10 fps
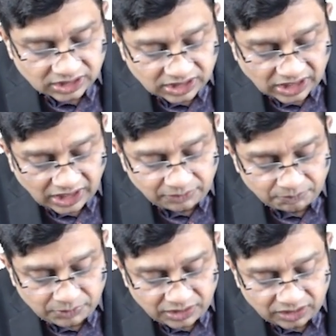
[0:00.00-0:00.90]

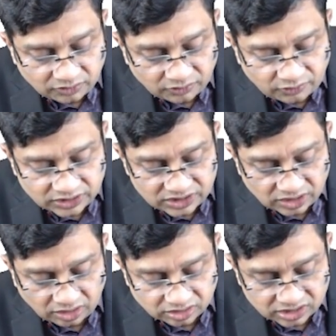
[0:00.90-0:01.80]
can be
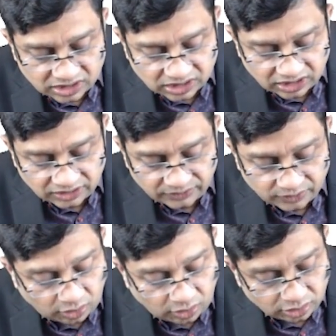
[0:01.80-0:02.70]
physiological.
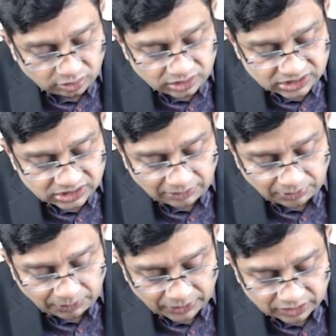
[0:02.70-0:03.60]
Although this can
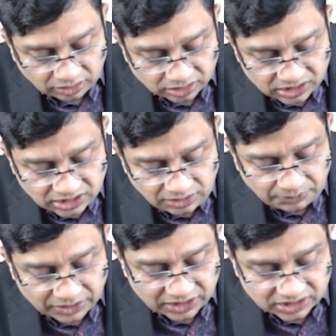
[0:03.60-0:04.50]
be pathological,
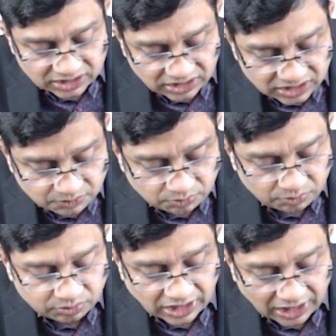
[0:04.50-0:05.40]
but this is
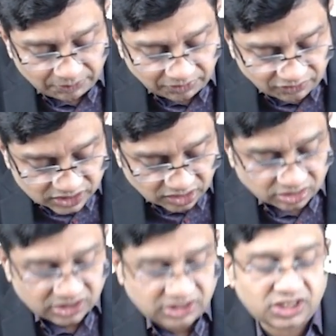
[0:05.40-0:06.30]
can be
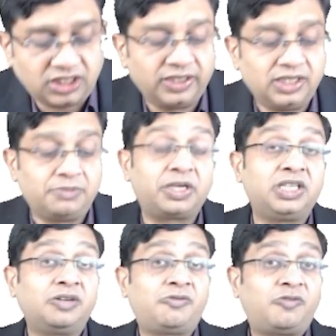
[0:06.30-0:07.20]
physiological. But in
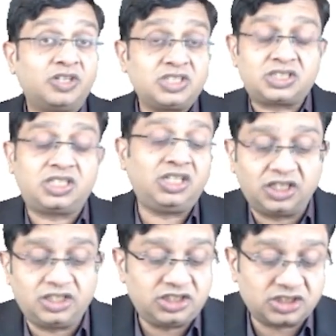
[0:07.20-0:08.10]
the first 3
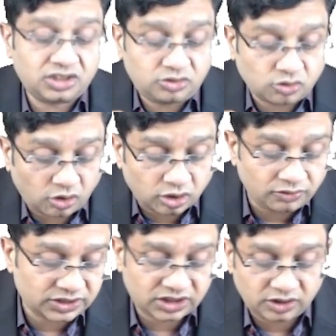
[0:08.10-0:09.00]
condition, you
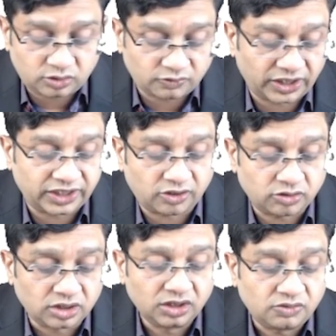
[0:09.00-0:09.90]
always need to find
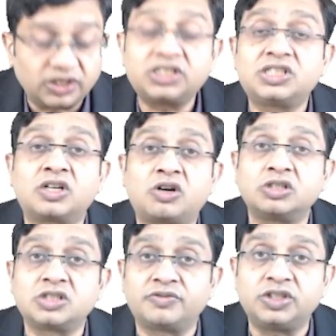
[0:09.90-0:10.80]
out what is the
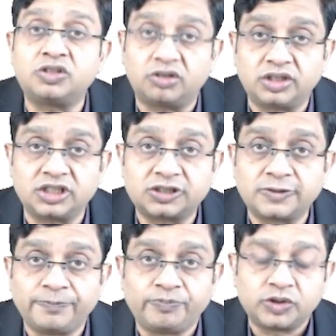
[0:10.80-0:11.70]
cause of the jaundice.
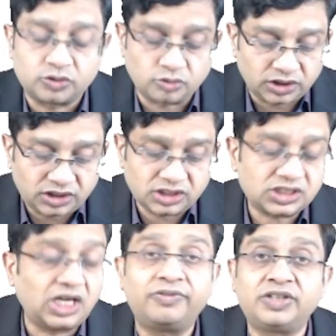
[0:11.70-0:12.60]
So, in this,
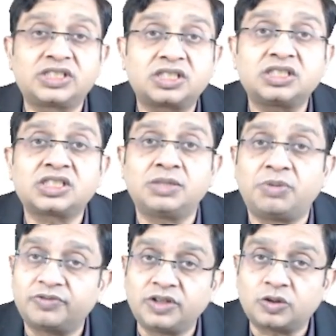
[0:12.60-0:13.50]
I have discussed some
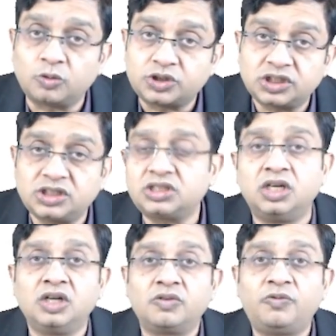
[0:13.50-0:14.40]
of the questions
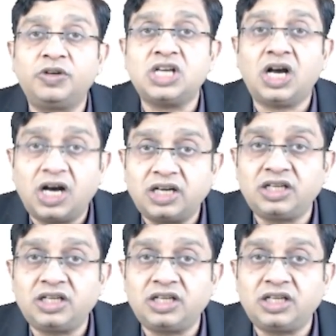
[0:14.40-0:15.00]
which are